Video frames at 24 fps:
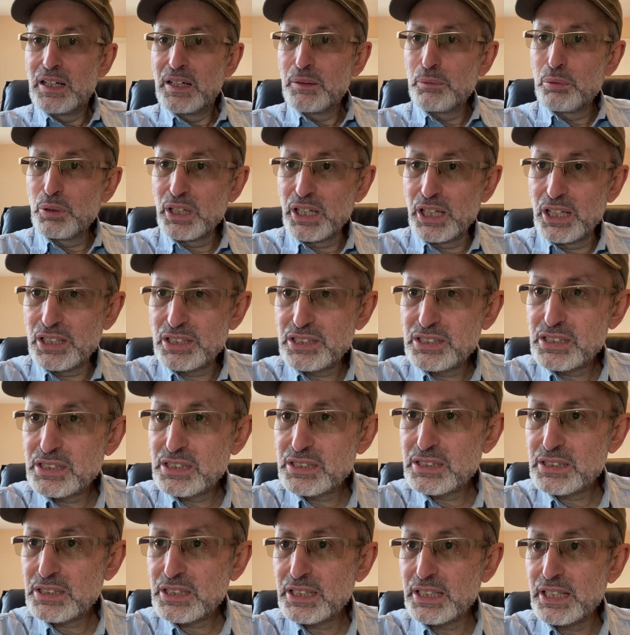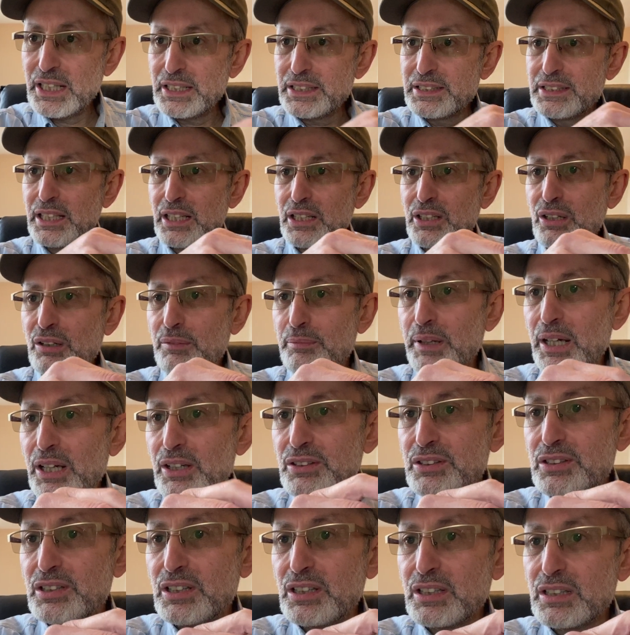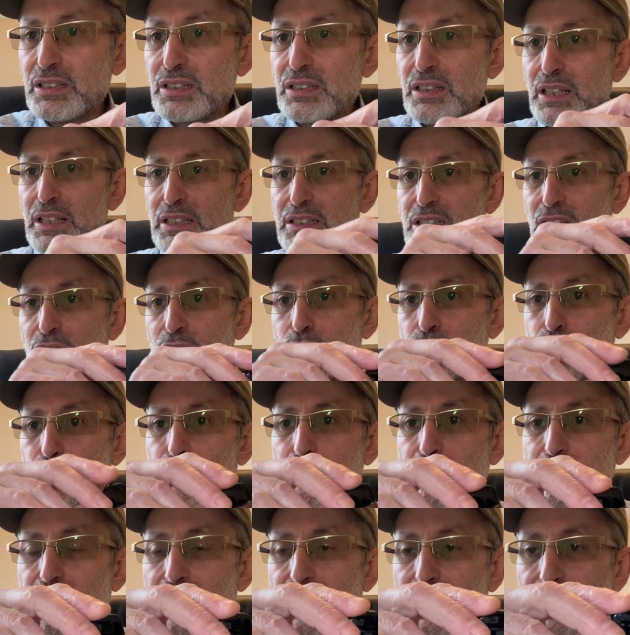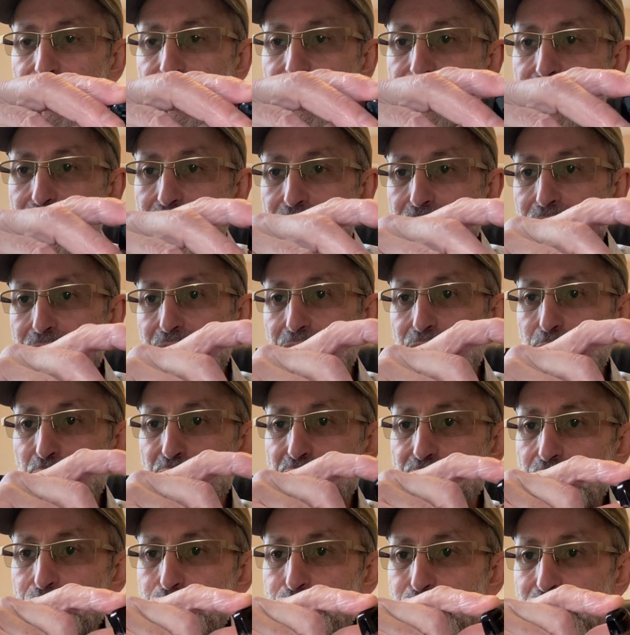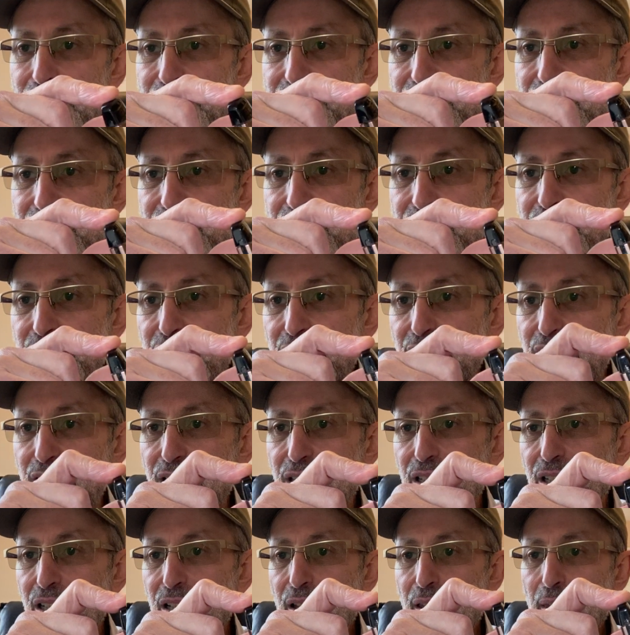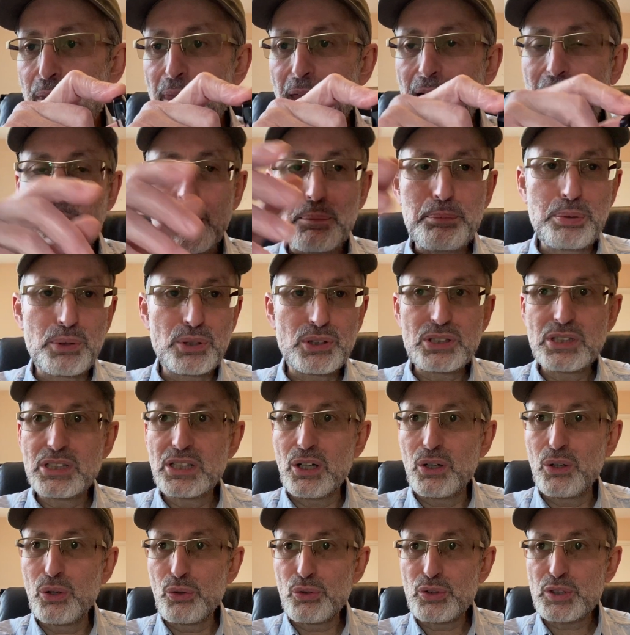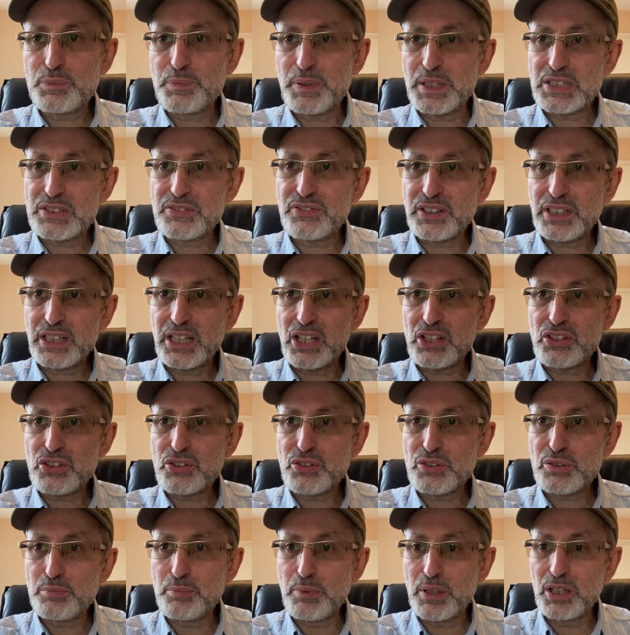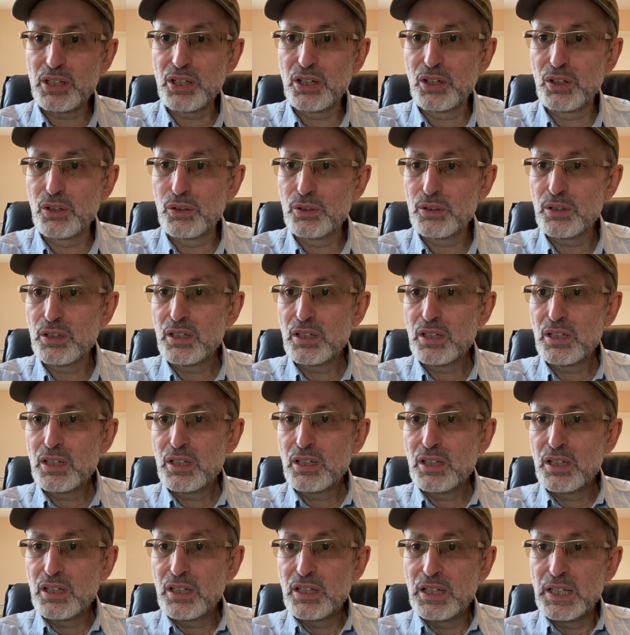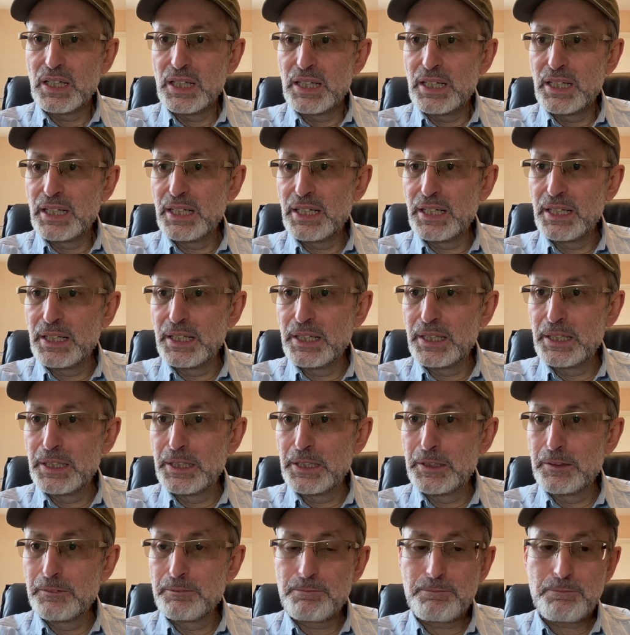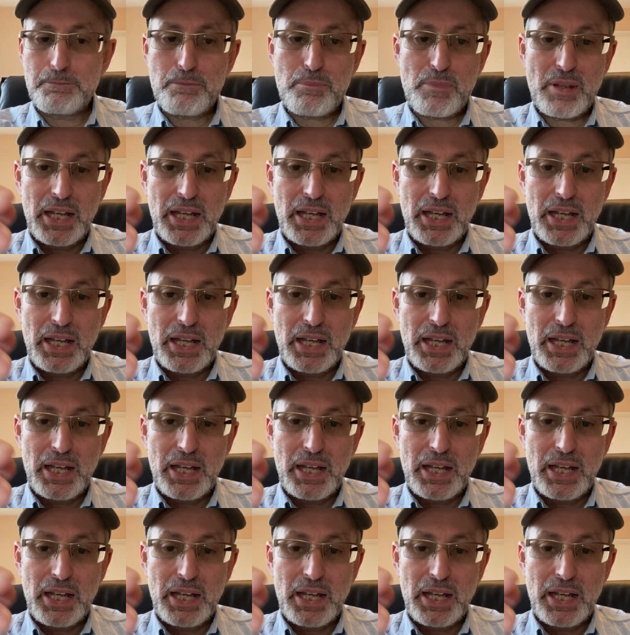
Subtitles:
What else could I tell you about it? It's a 2 mil liquid capacity. I'll put the whole specifications below. And